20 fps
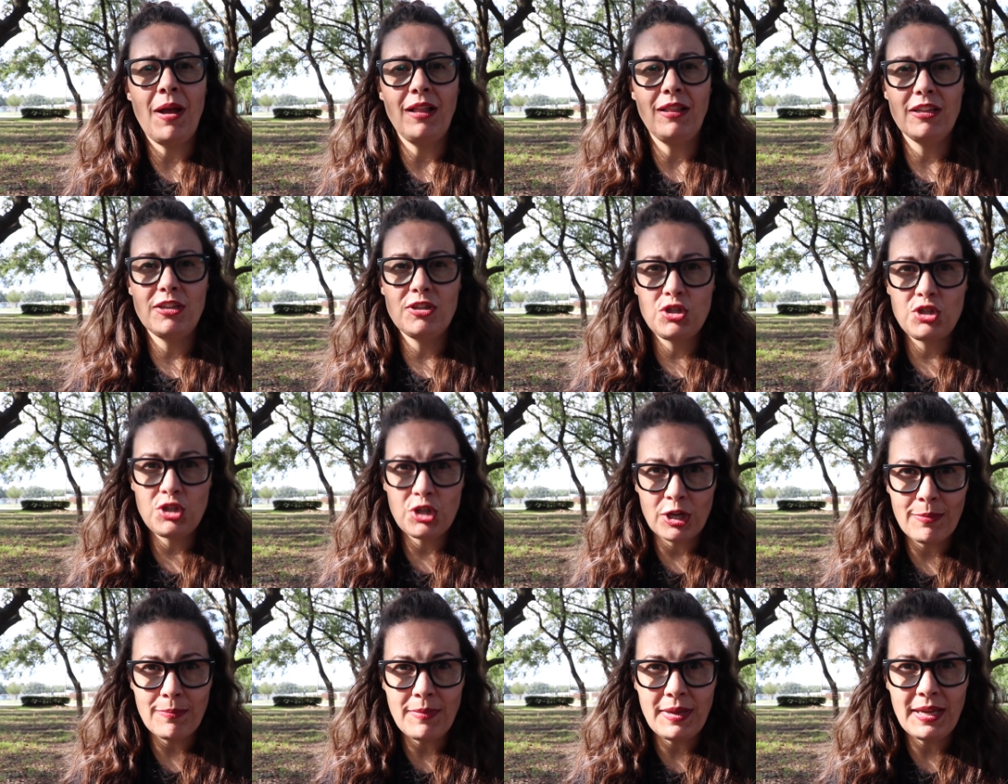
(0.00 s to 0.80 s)
a
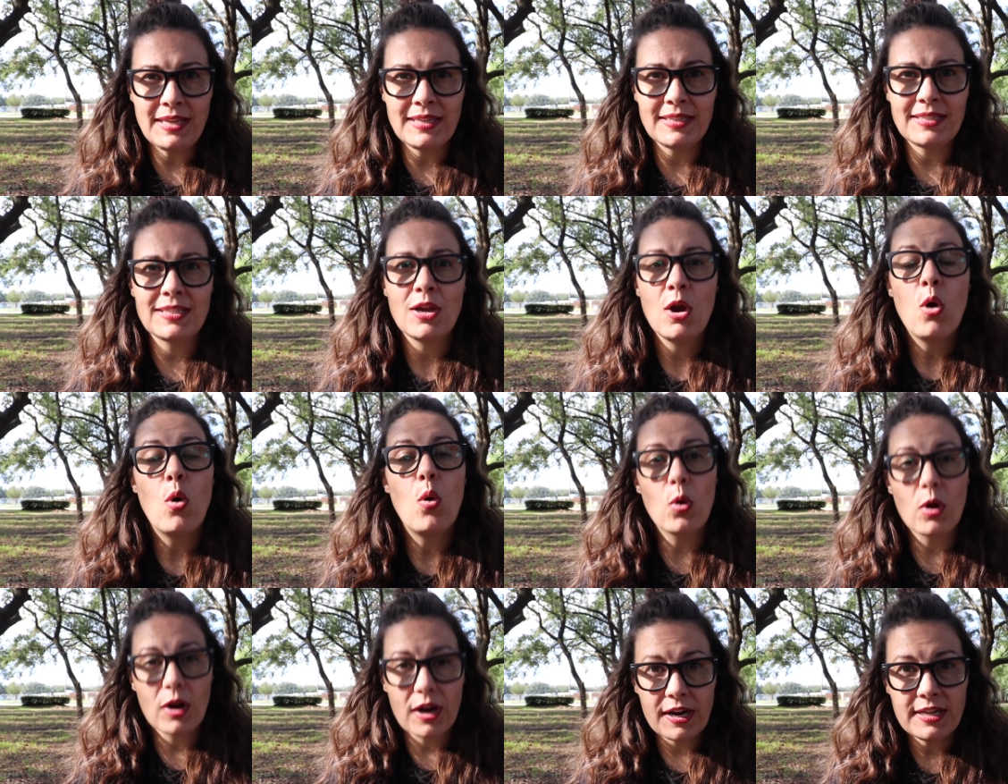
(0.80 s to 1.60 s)
legitimate
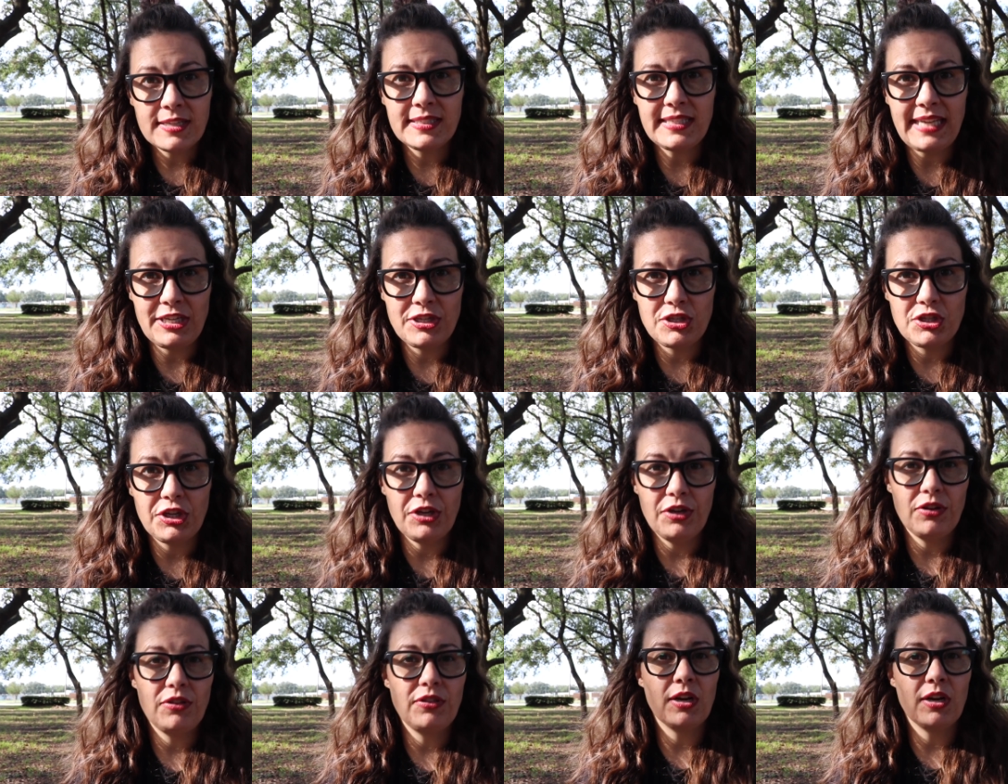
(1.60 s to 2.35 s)
organization.